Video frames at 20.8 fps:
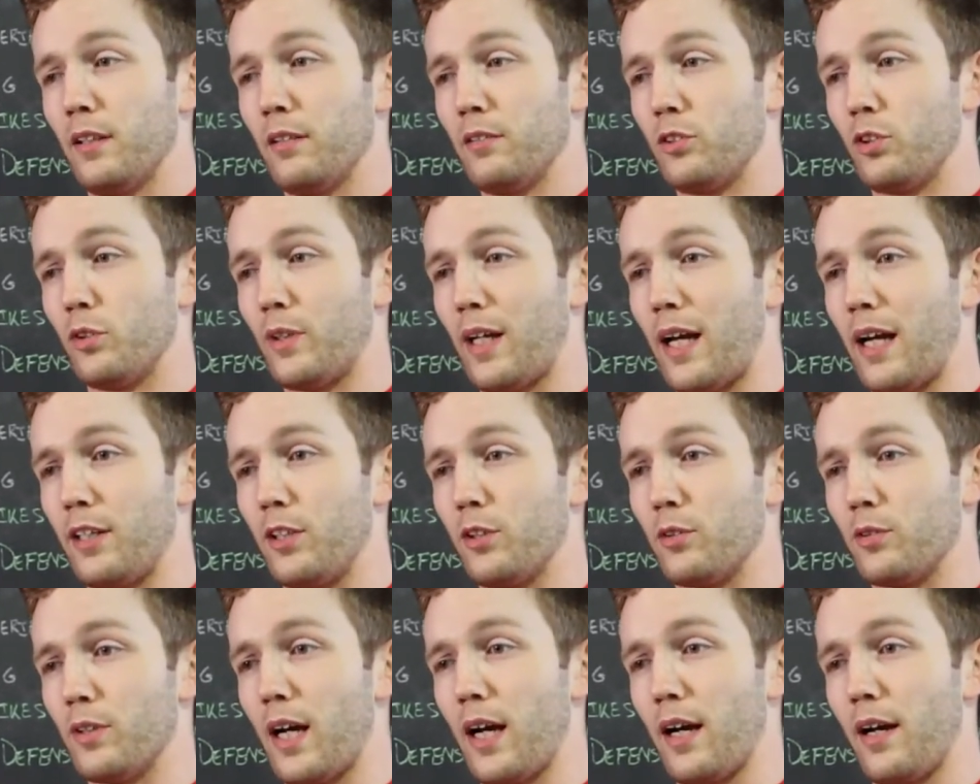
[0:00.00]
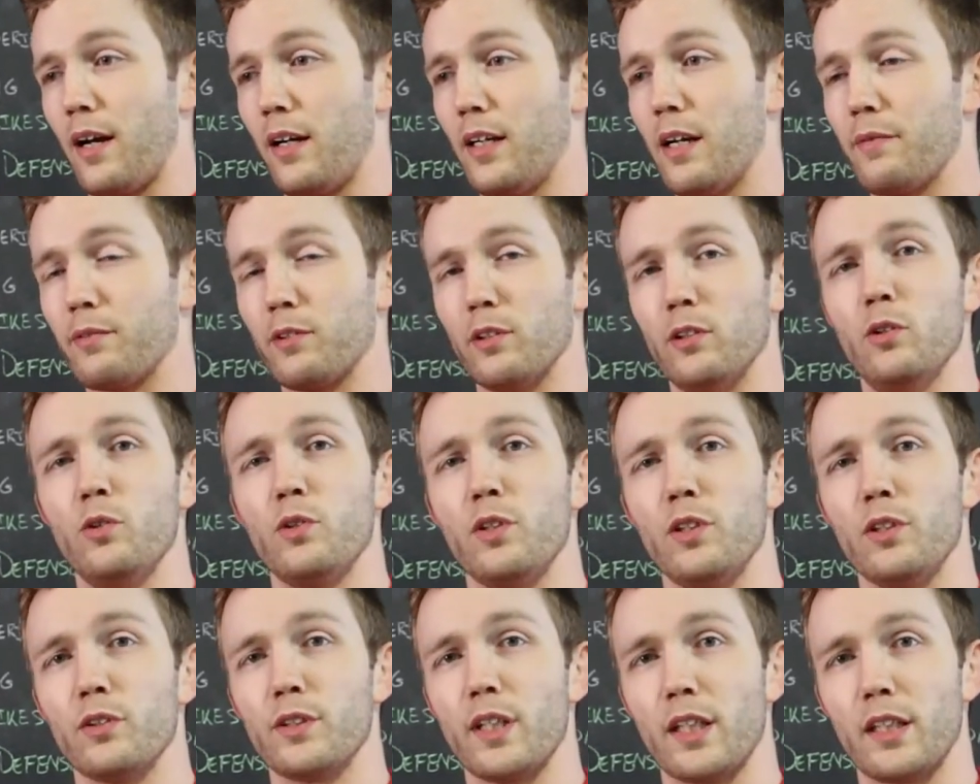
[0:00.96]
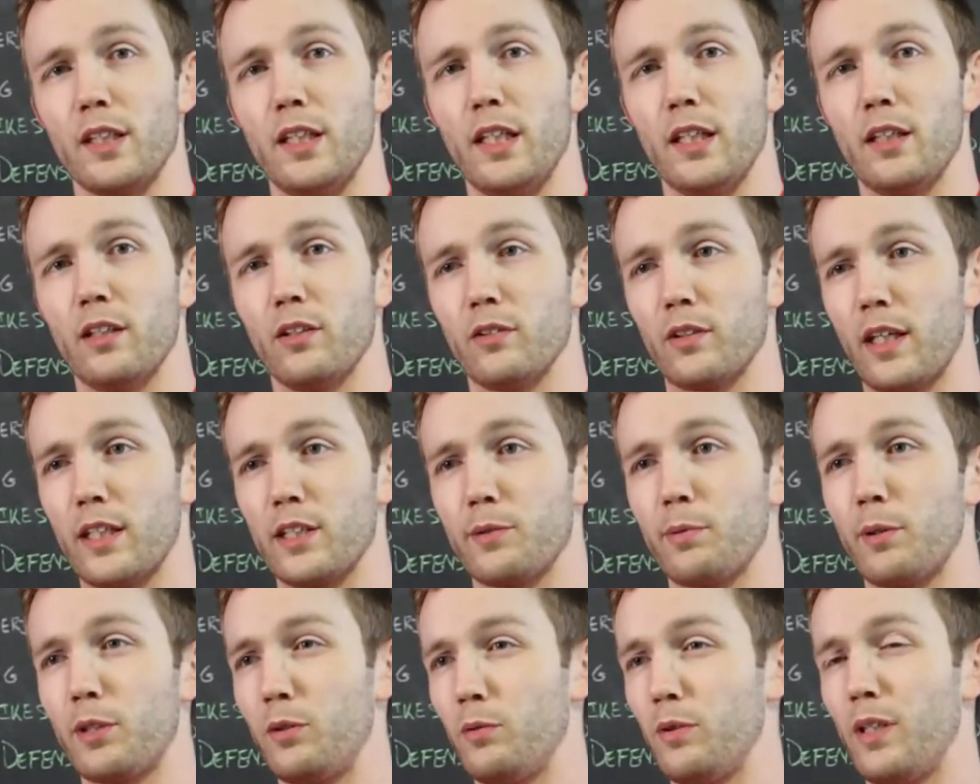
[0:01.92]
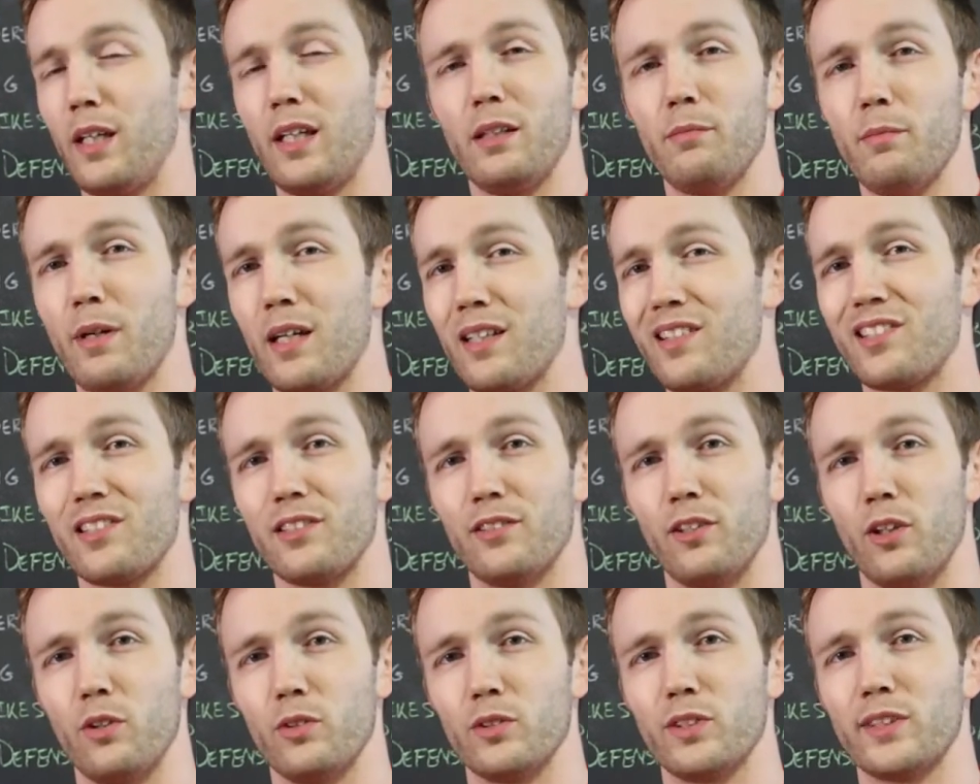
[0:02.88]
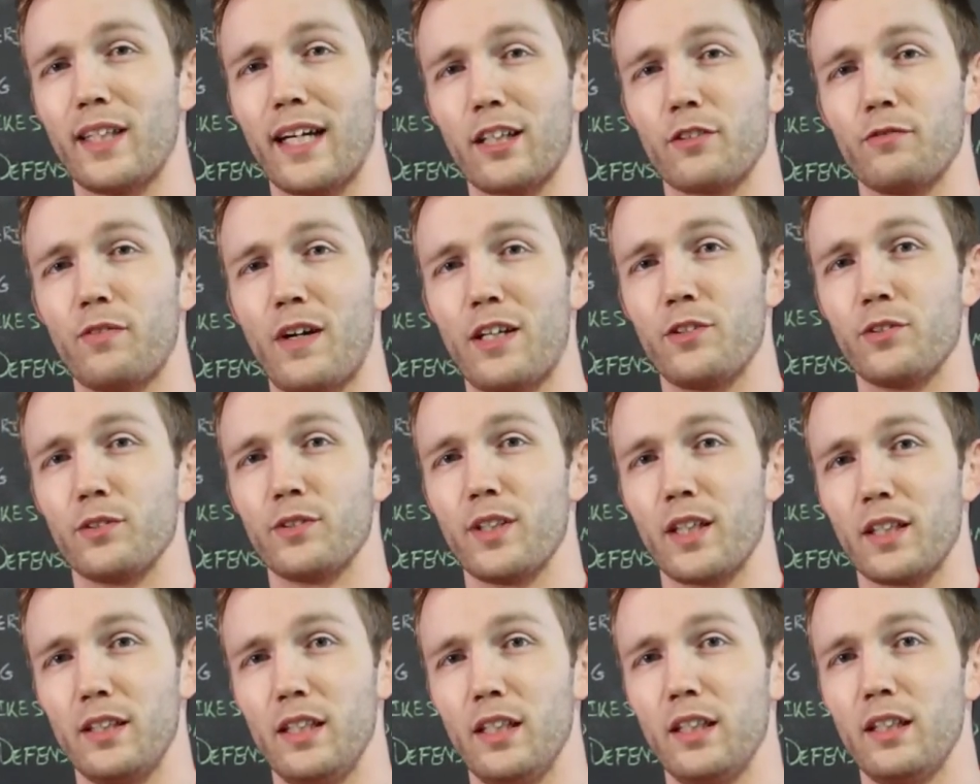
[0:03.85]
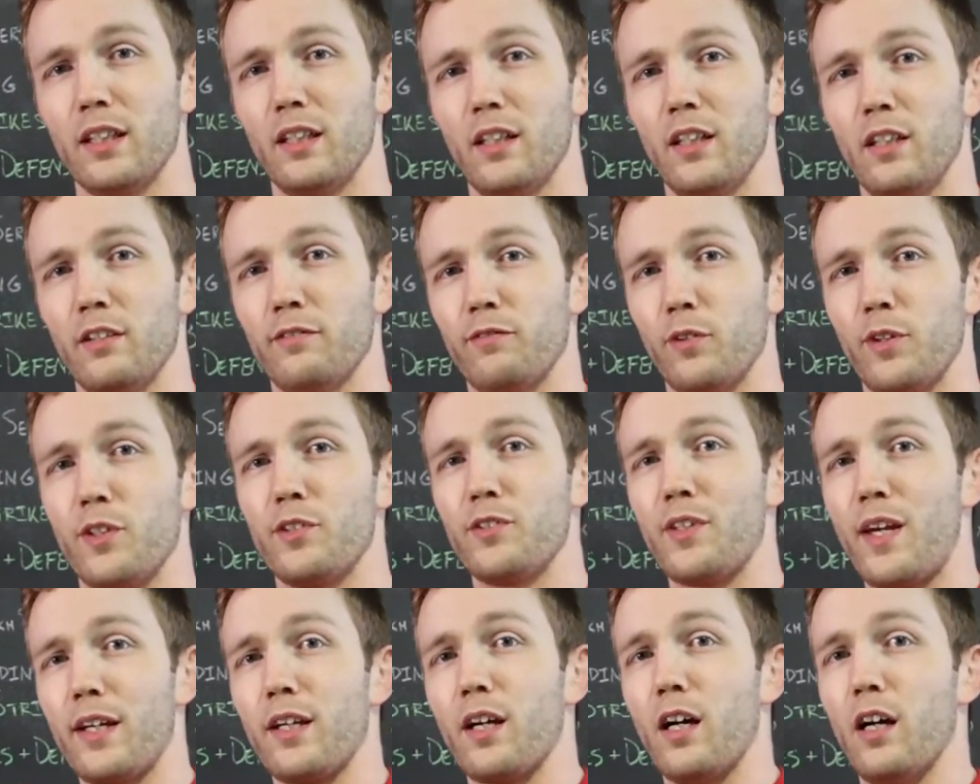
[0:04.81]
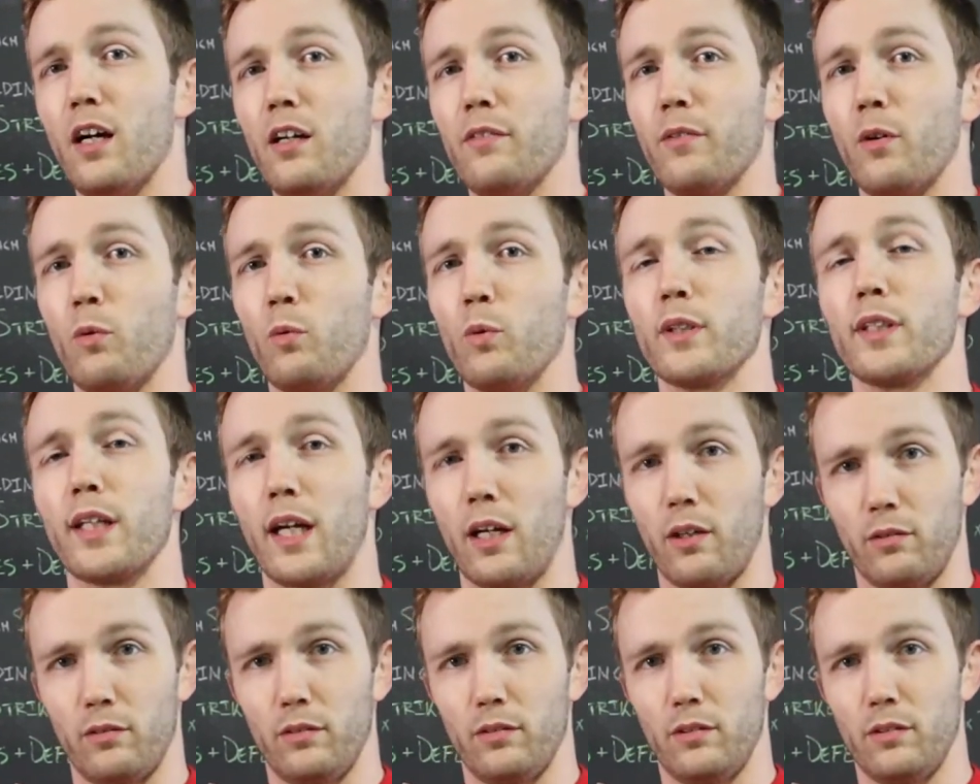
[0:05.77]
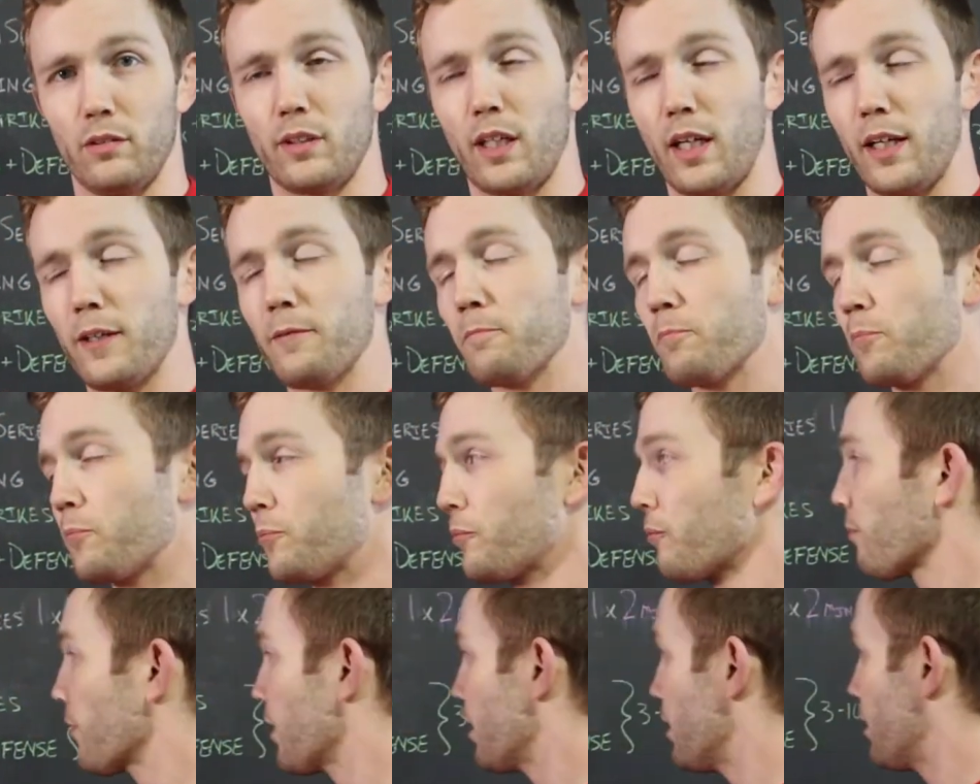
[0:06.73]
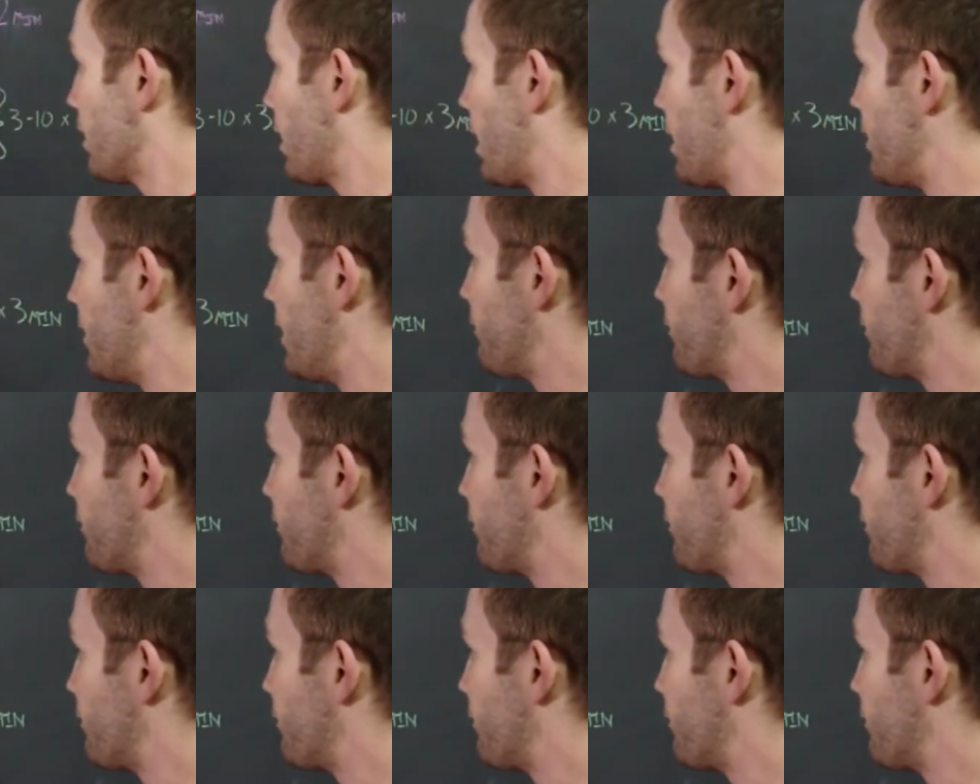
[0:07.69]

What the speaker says: so that you're never losing your technique, okay? Especially when hitting mitts, don't sacrifice your technique for the sake of a workout, okay? And then